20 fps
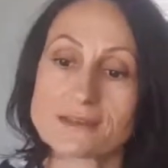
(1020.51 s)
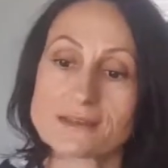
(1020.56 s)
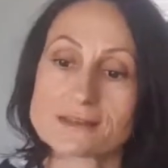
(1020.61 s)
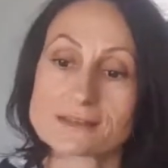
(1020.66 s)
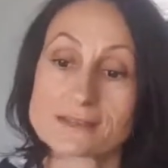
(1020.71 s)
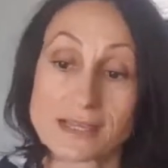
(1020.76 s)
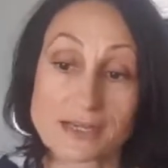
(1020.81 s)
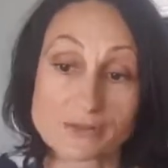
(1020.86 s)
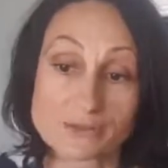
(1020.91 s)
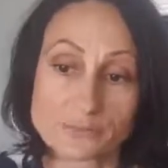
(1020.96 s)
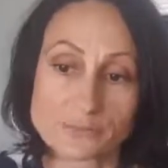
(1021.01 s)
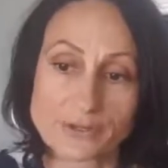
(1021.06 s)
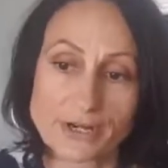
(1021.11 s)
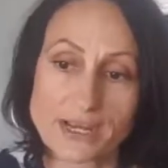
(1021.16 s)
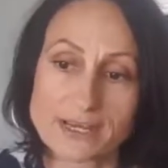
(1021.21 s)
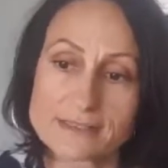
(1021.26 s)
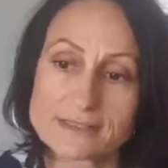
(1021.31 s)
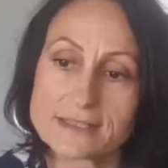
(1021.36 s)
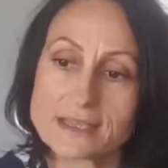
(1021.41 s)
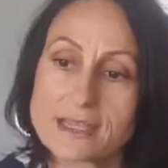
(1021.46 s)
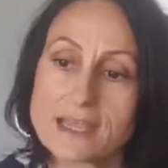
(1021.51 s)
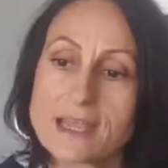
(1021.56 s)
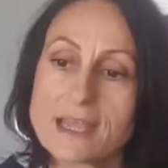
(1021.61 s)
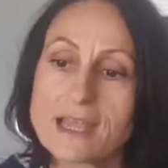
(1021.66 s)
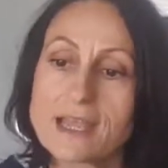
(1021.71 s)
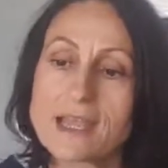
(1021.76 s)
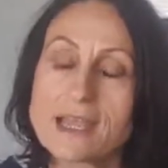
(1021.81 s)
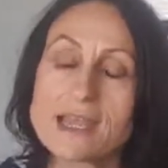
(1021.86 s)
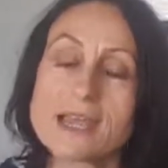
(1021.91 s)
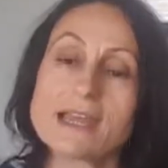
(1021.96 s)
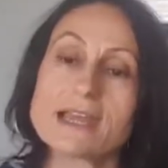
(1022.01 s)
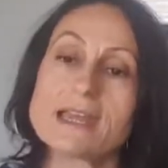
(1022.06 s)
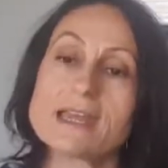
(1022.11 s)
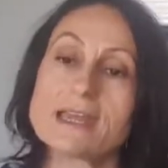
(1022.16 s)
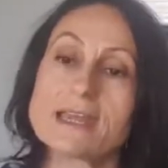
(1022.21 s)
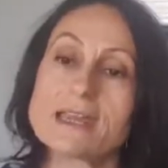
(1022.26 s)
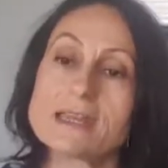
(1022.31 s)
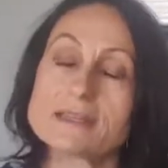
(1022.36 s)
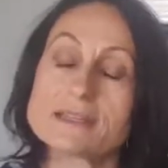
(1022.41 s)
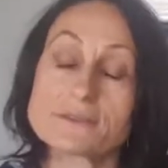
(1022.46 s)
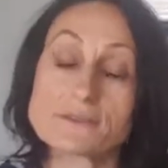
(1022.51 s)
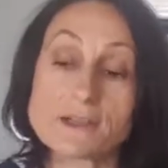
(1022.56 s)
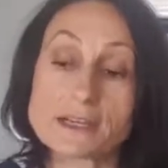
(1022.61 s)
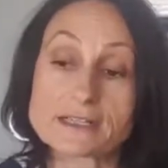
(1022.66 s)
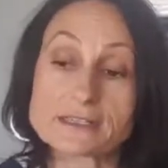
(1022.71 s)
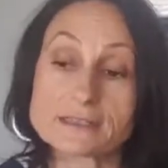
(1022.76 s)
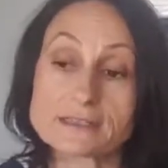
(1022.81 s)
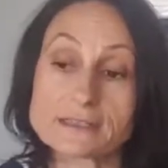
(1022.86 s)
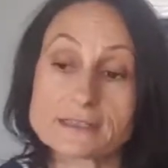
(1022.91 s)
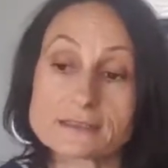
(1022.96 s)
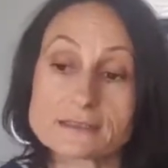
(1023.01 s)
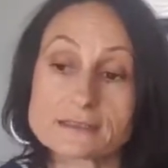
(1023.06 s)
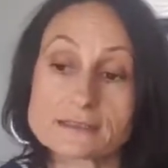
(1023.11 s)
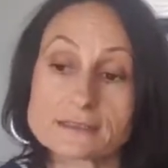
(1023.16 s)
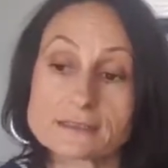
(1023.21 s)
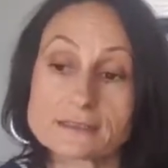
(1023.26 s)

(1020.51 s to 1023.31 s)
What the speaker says: second brain, and affecting